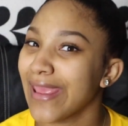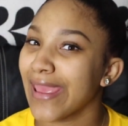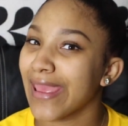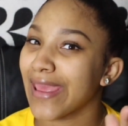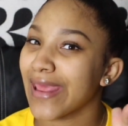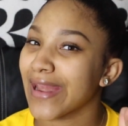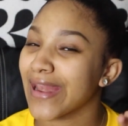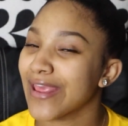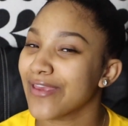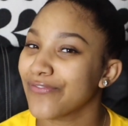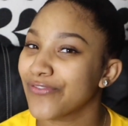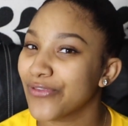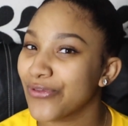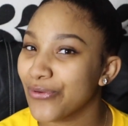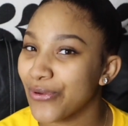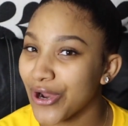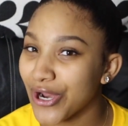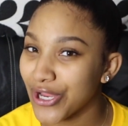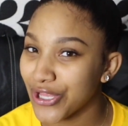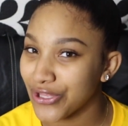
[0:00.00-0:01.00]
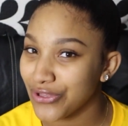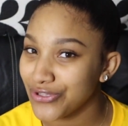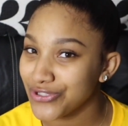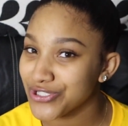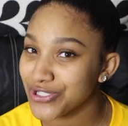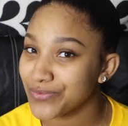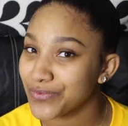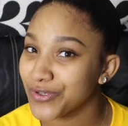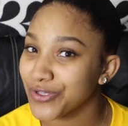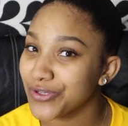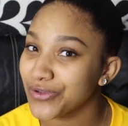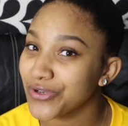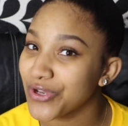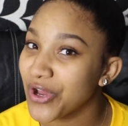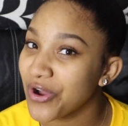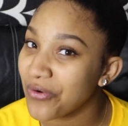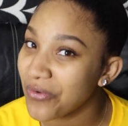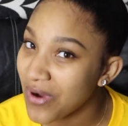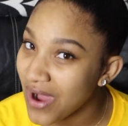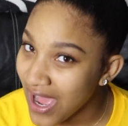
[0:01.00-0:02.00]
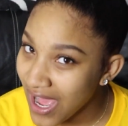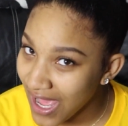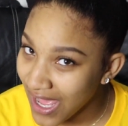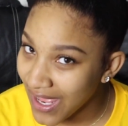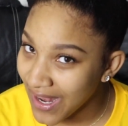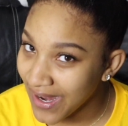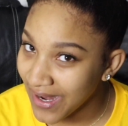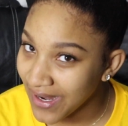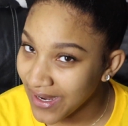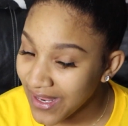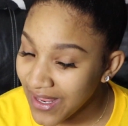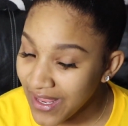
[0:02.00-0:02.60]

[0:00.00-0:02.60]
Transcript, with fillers: And if you are a YouTuber, you know why.